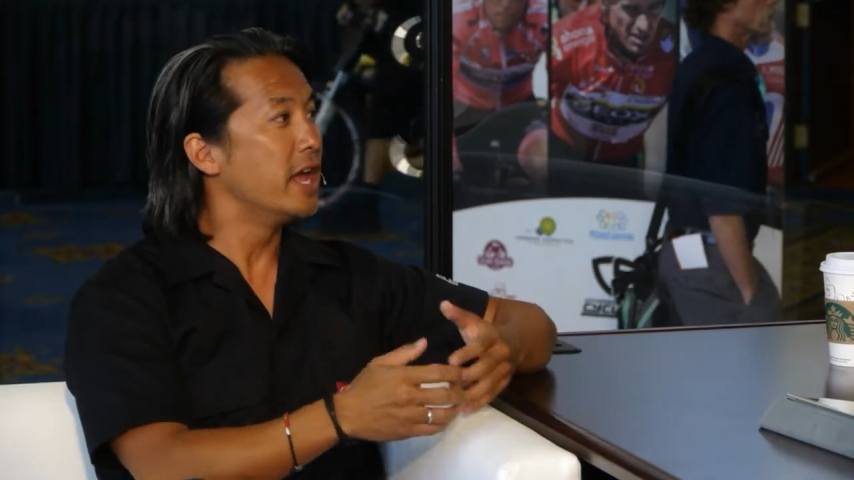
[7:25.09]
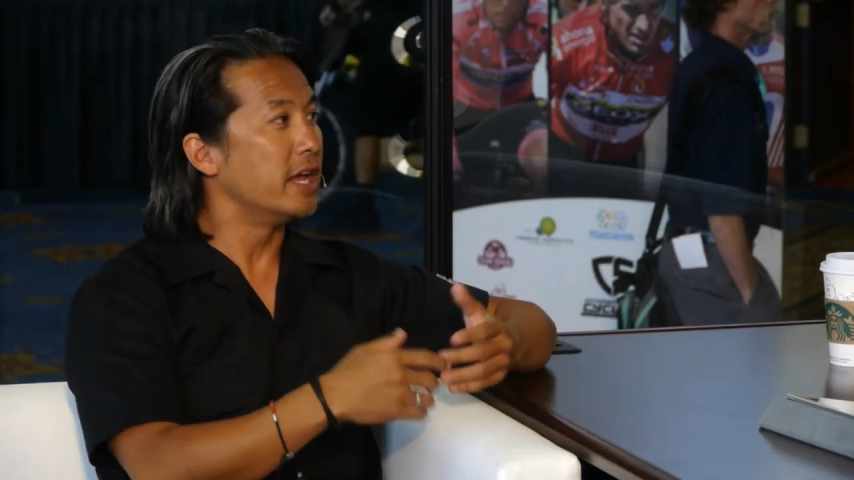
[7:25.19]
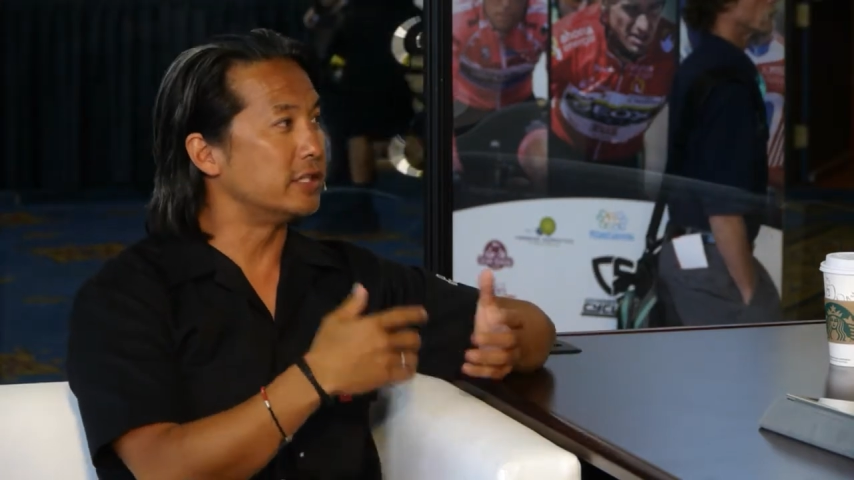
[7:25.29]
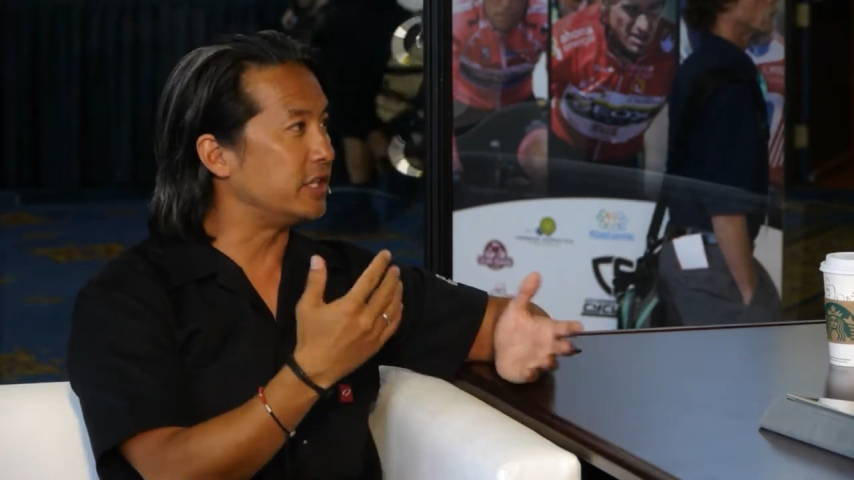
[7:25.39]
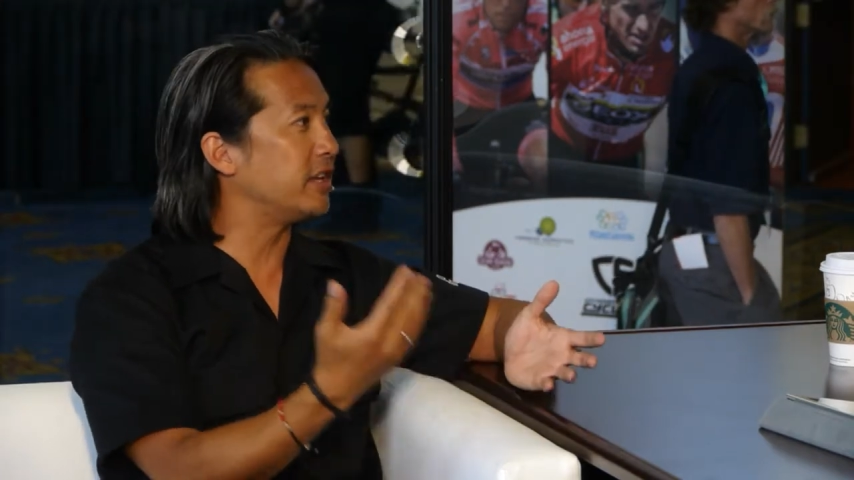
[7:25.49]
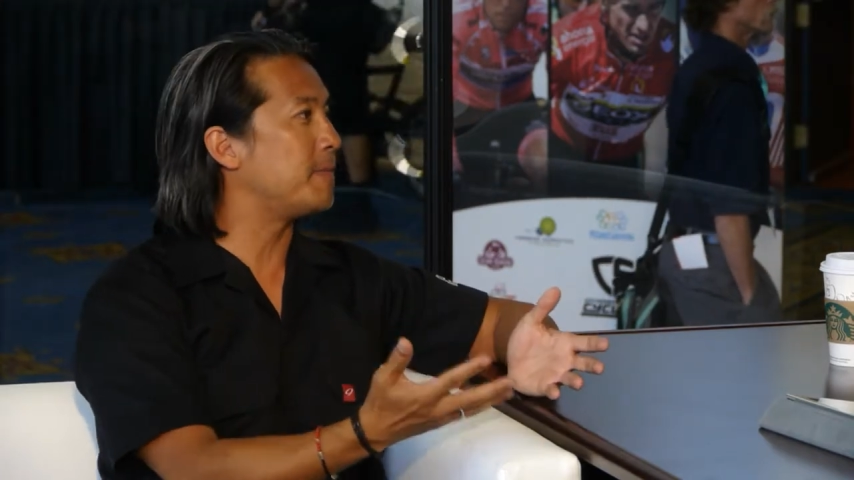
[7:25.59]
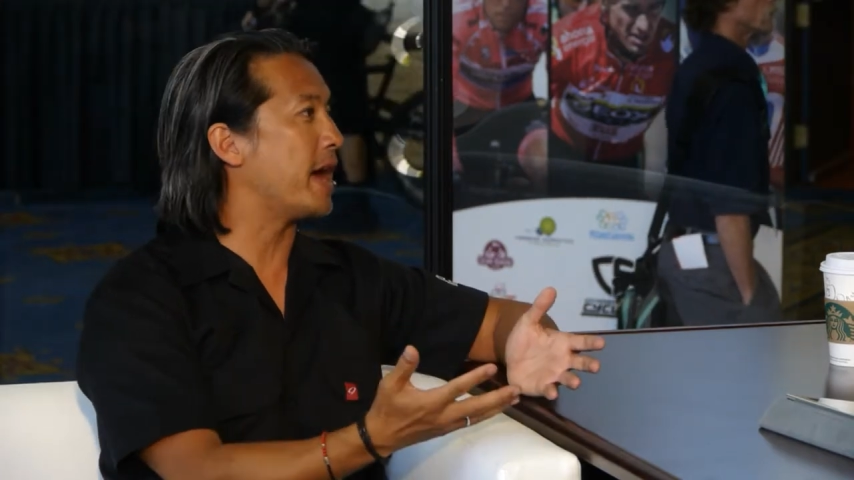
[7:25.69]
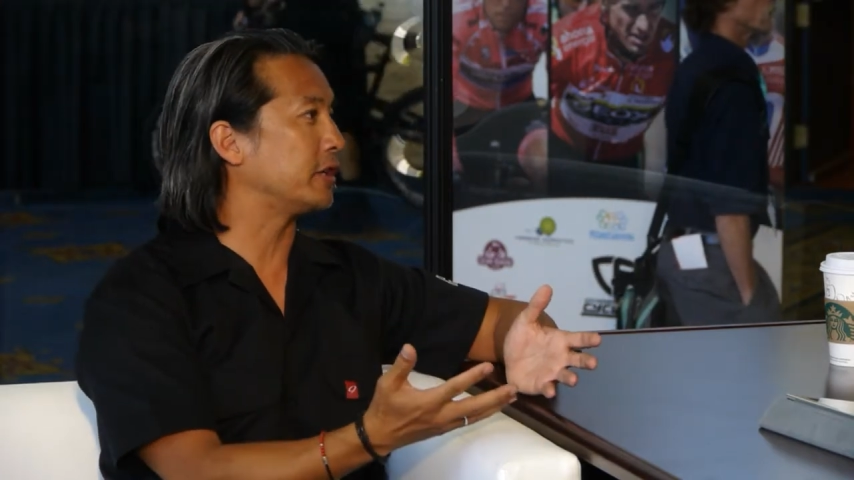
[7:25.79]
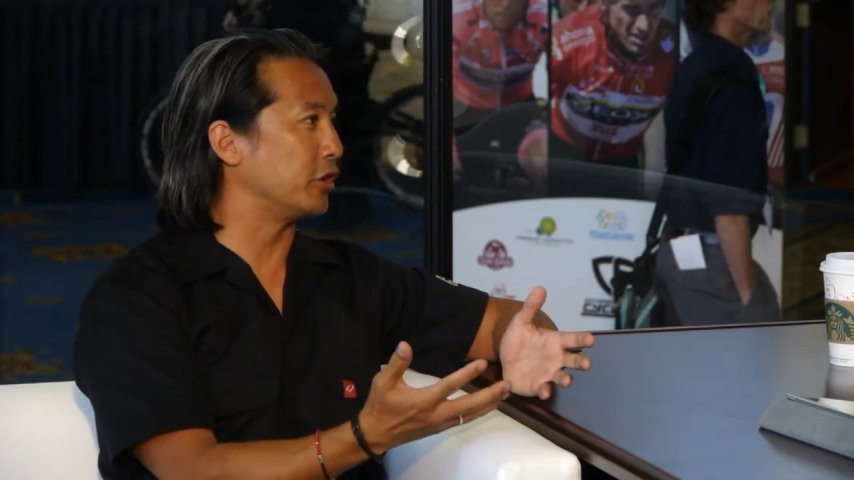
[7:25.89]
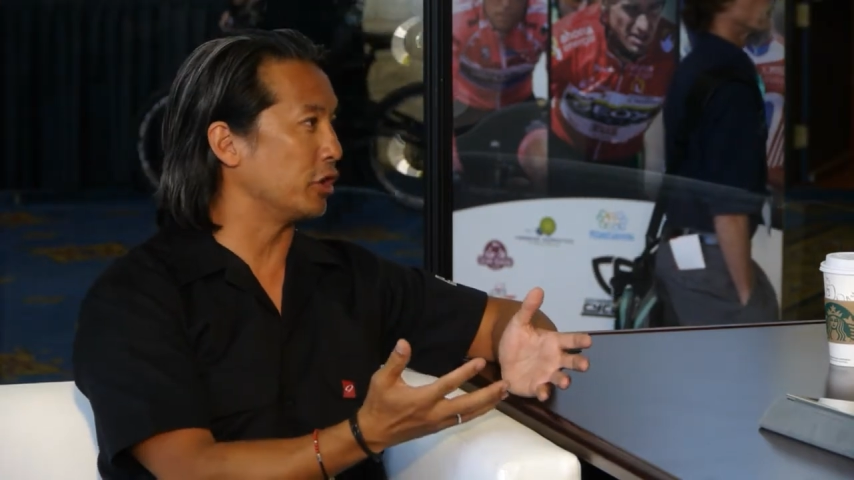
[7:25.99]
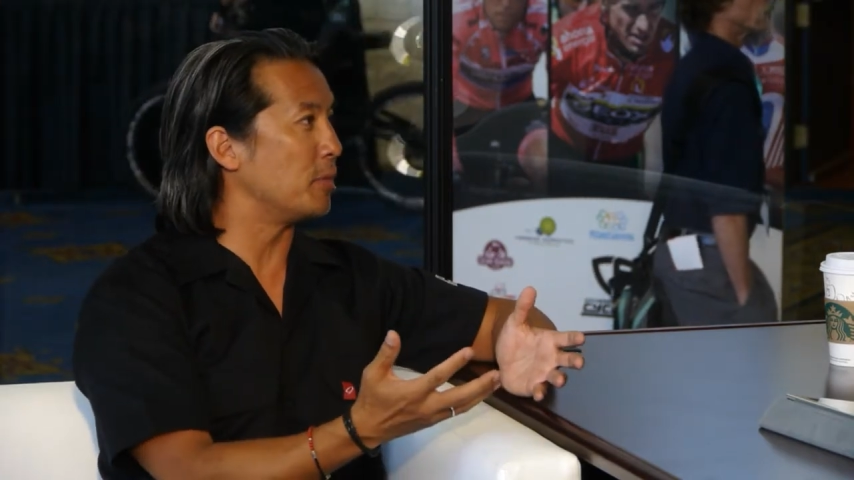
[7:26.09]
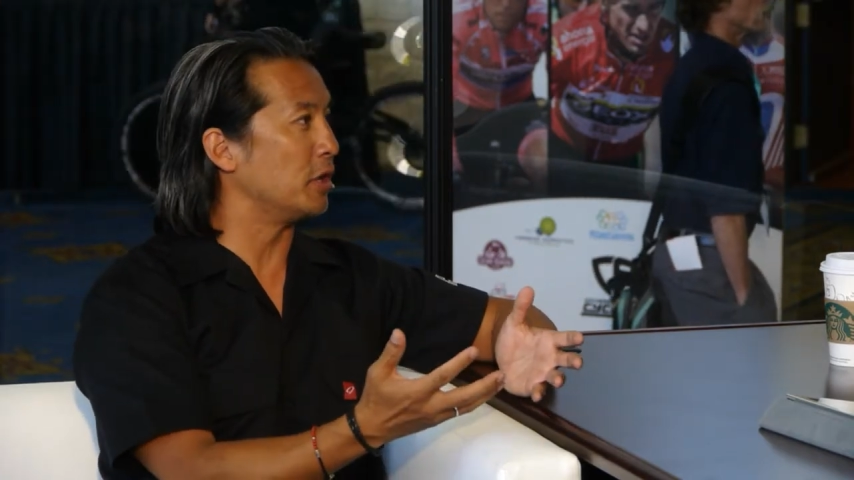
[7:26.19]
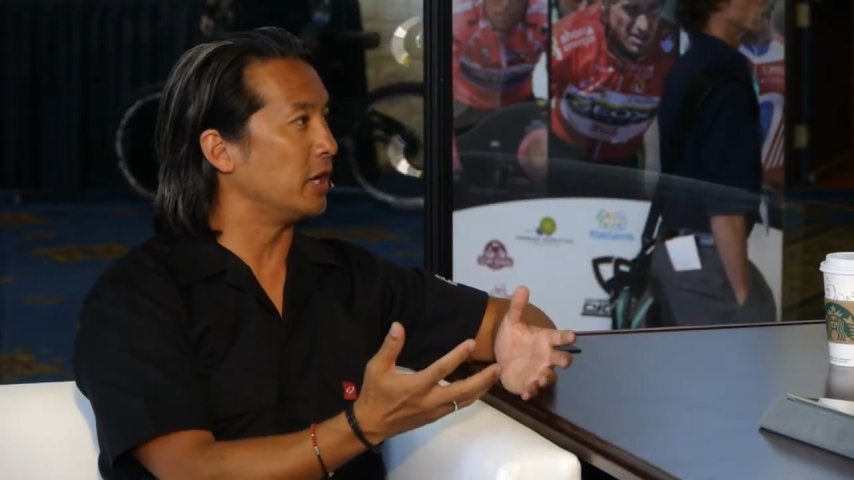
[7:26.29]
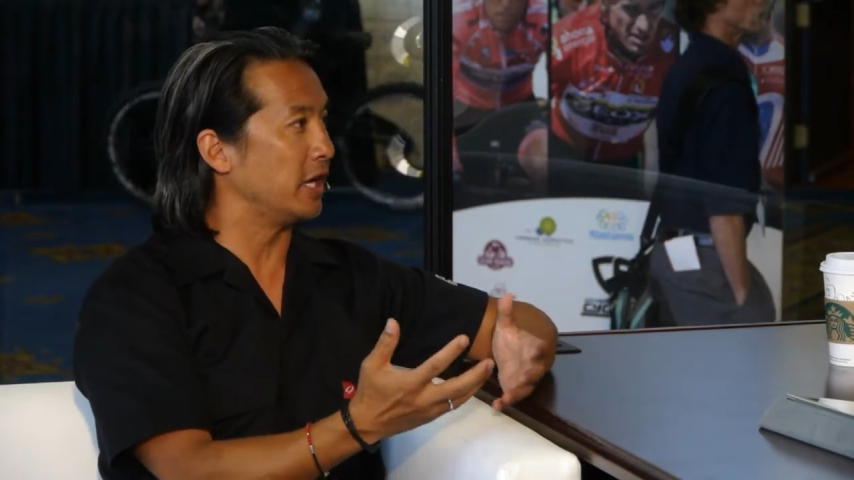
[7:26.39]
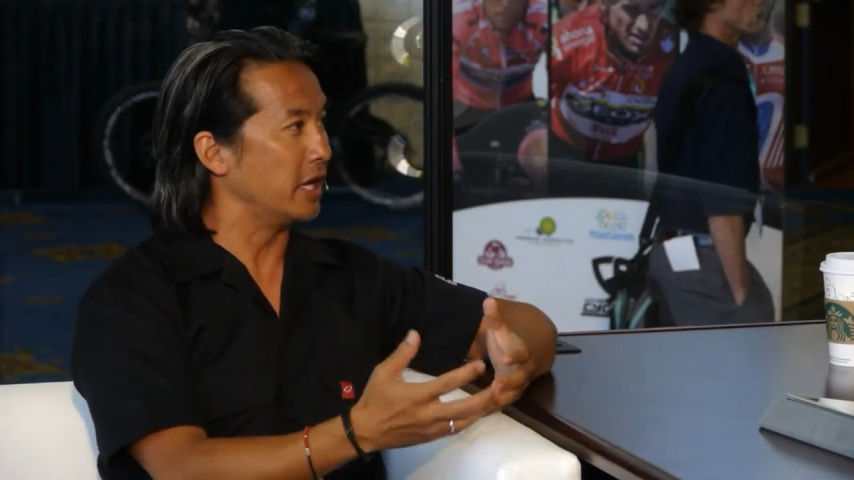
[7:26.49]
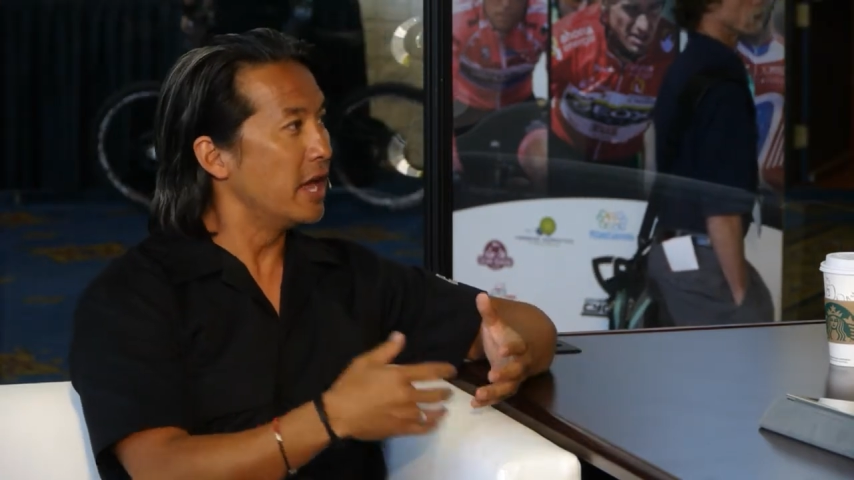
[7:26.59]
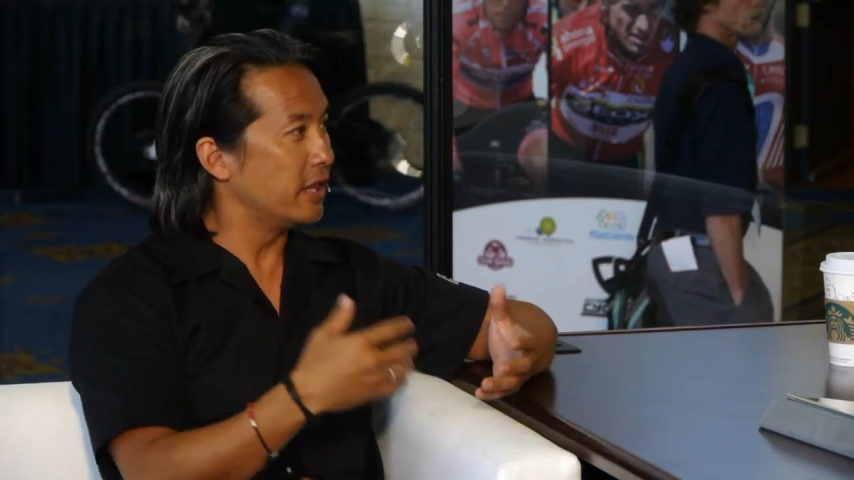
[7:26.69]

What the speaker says: is to give back to the community